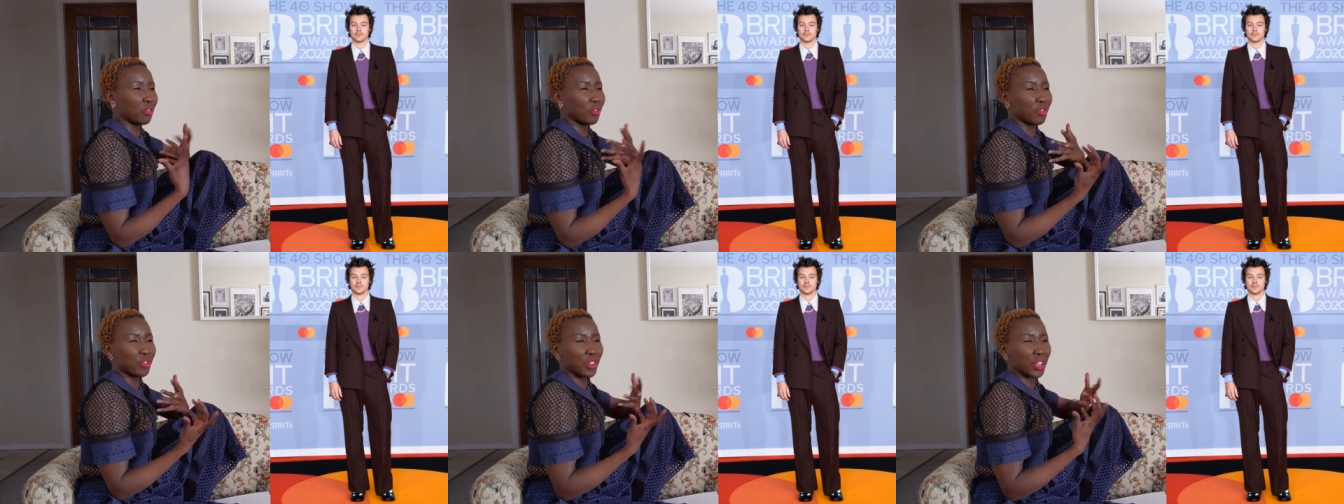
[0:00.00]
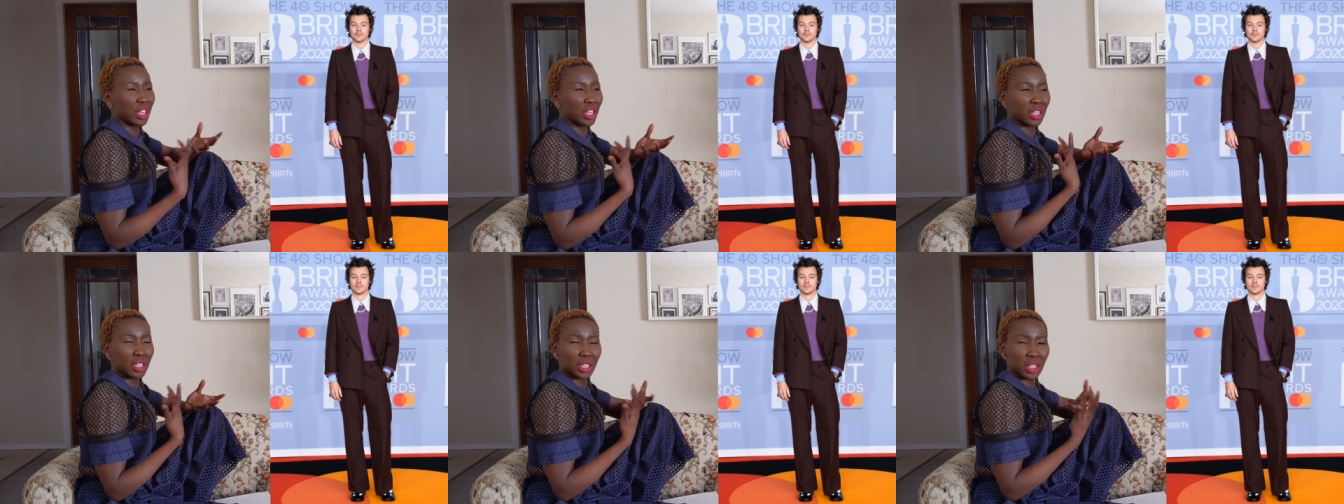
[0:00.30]

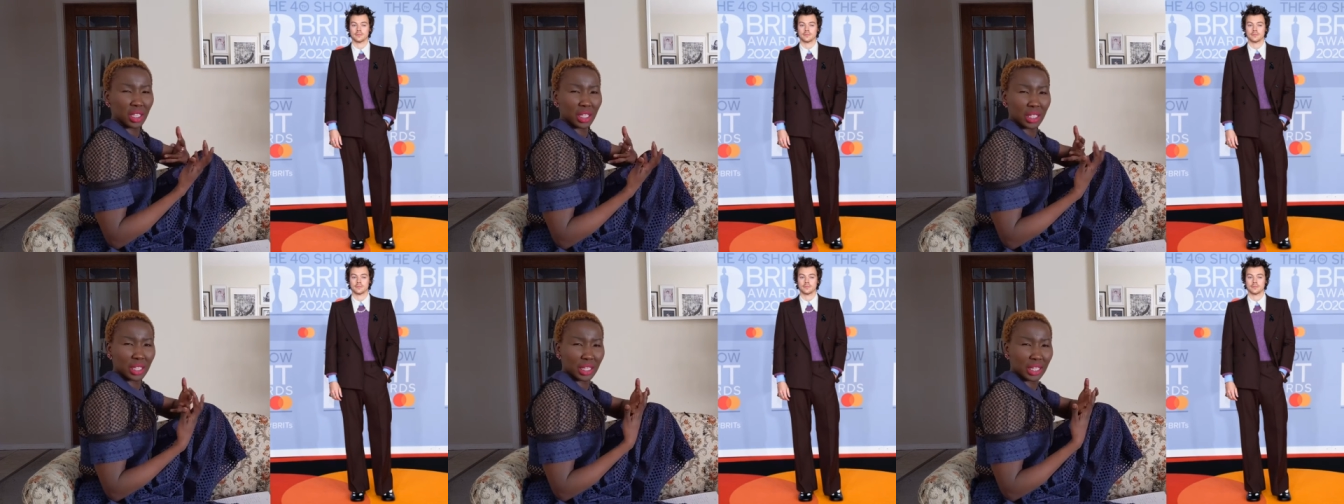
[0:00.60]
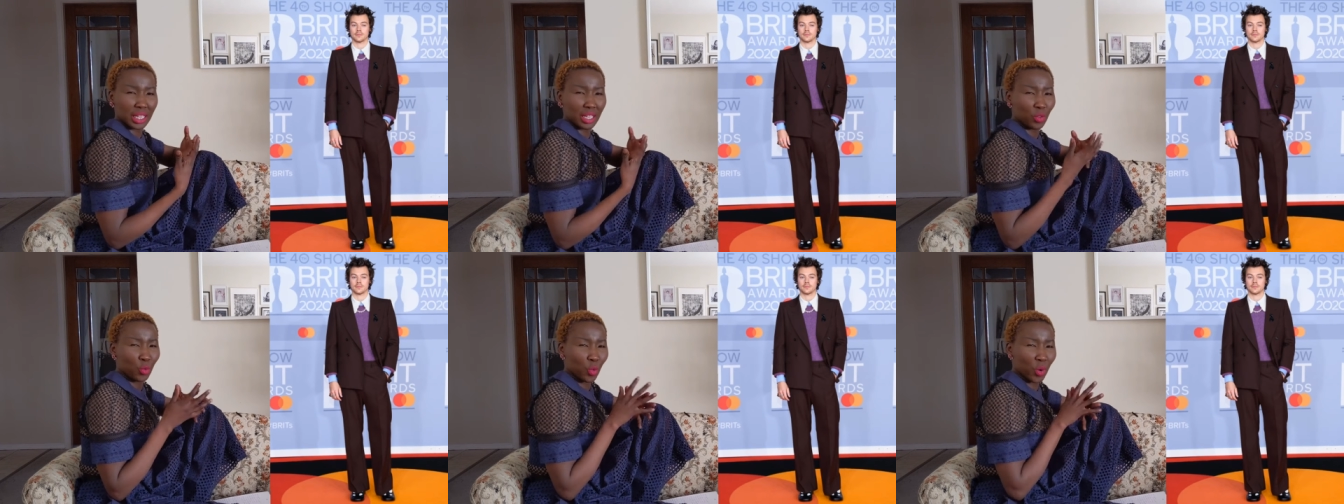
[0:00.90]

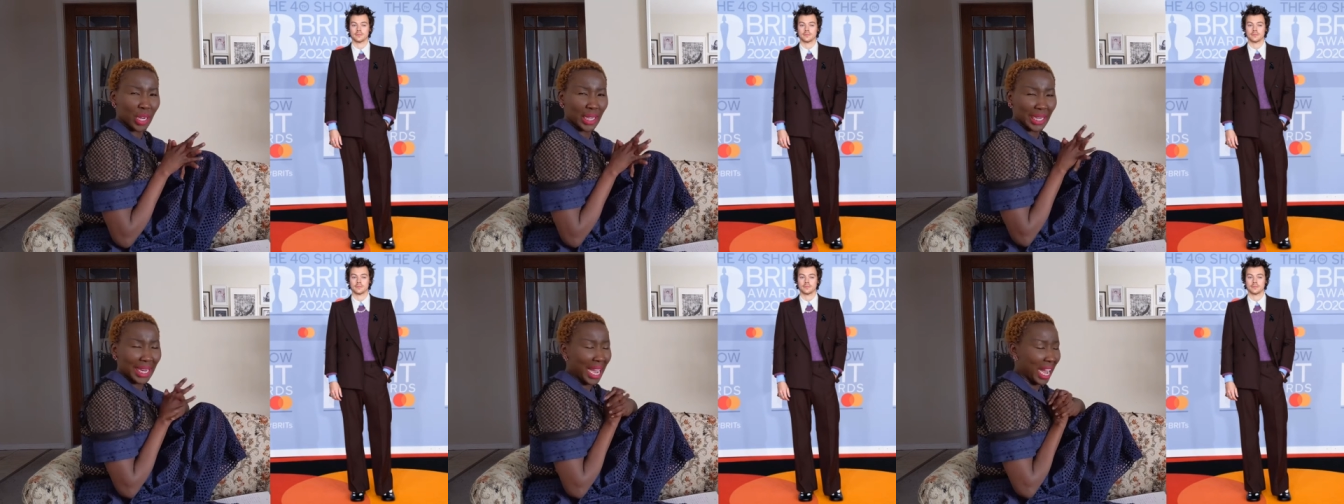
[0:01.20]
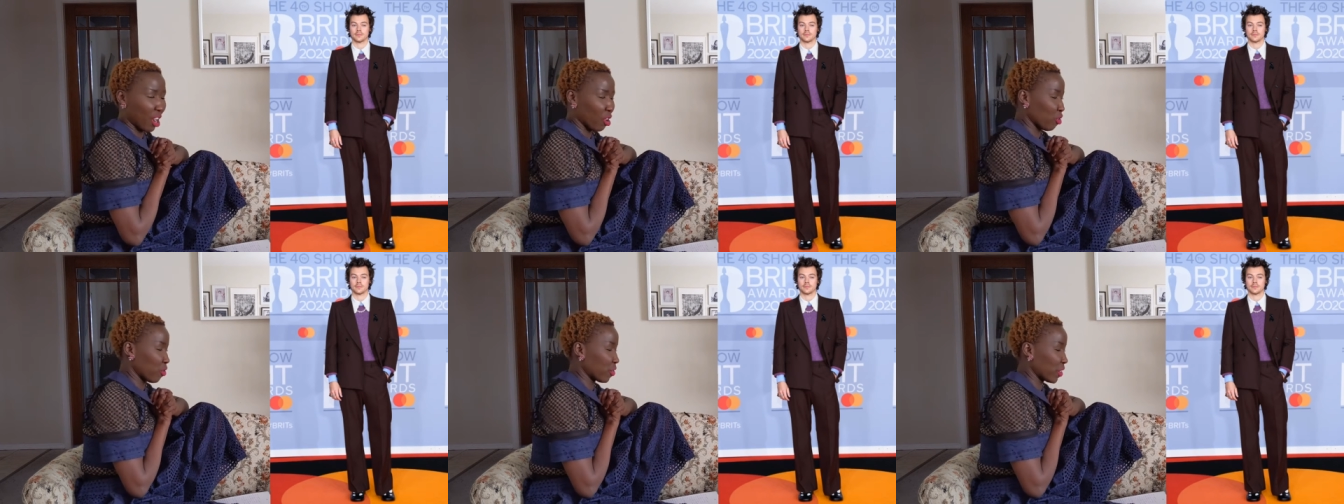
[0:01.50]
feel in one
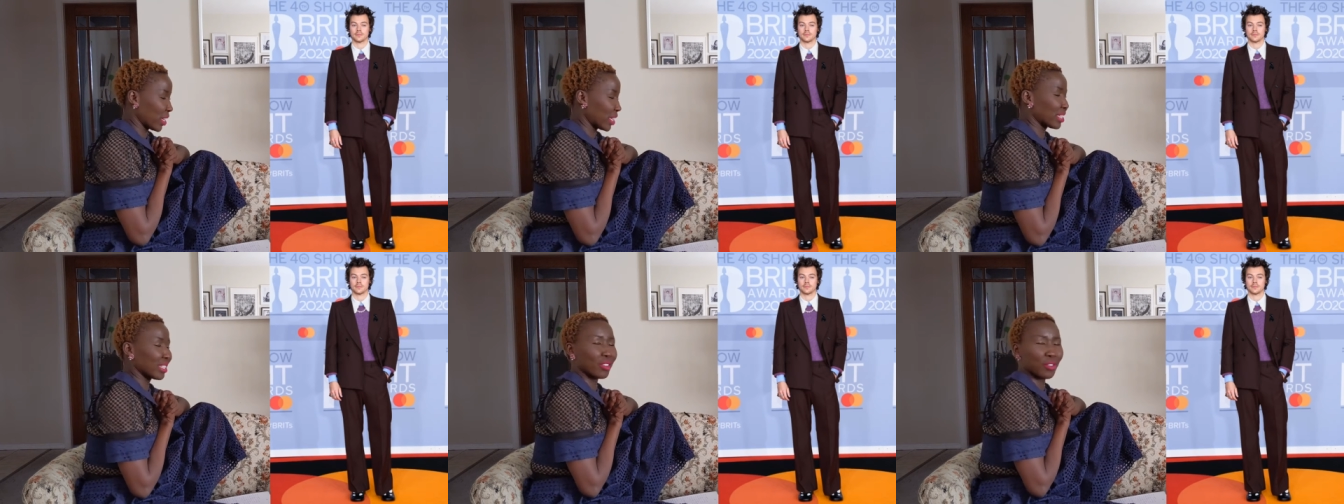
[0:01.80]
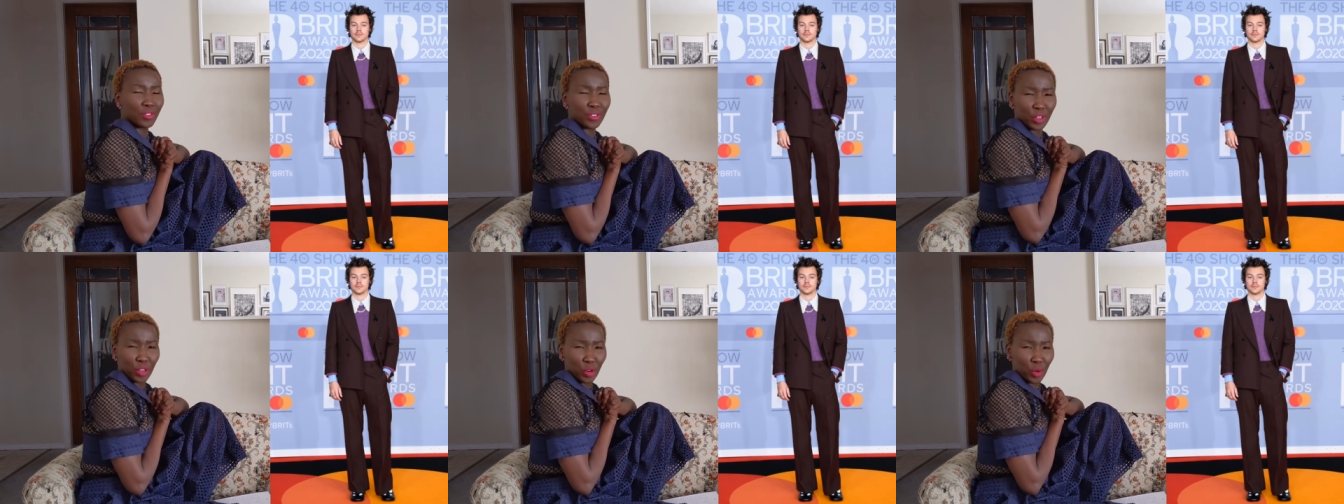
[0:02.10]
outfit,
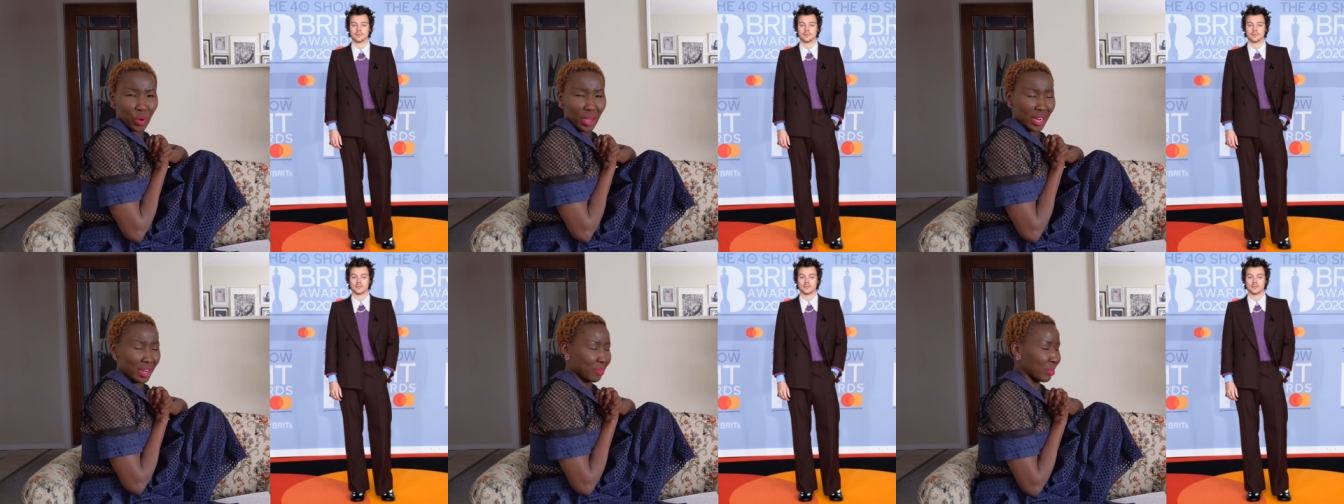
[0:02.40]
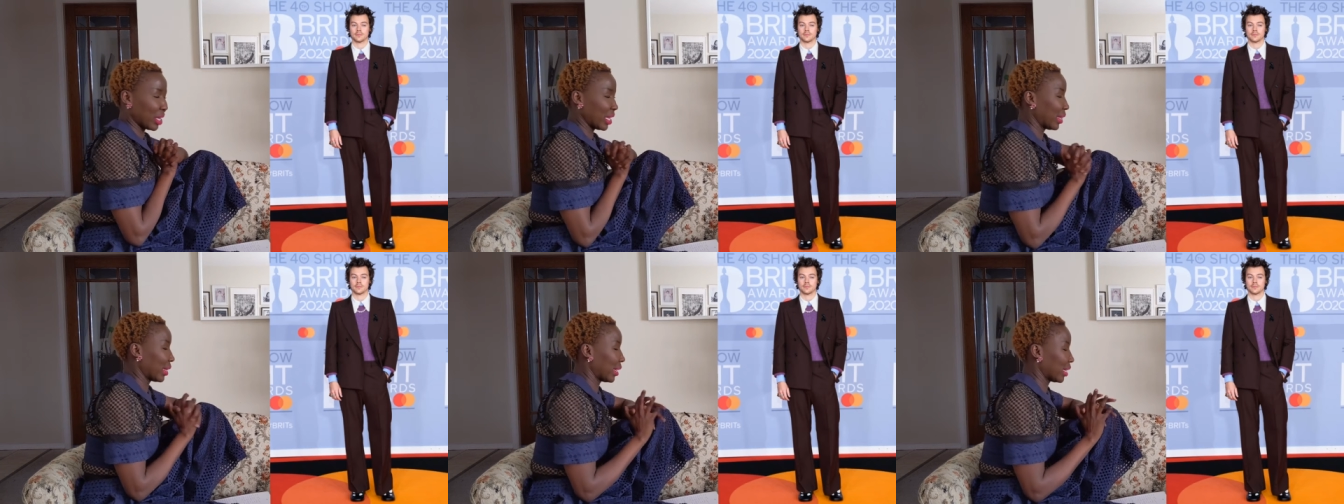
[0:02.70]
if you know what I
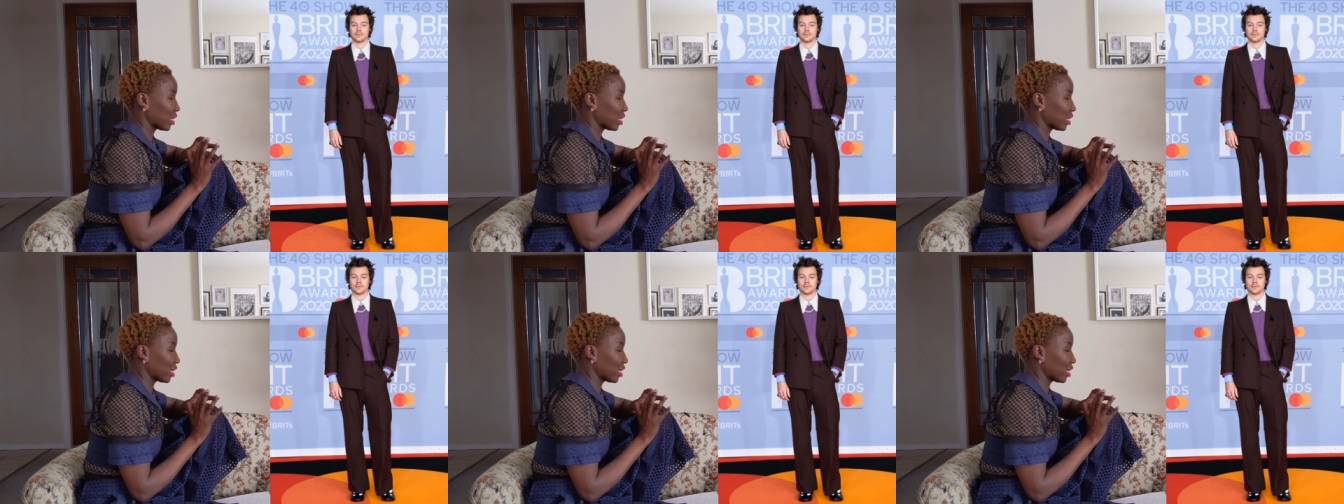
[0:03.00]
mean.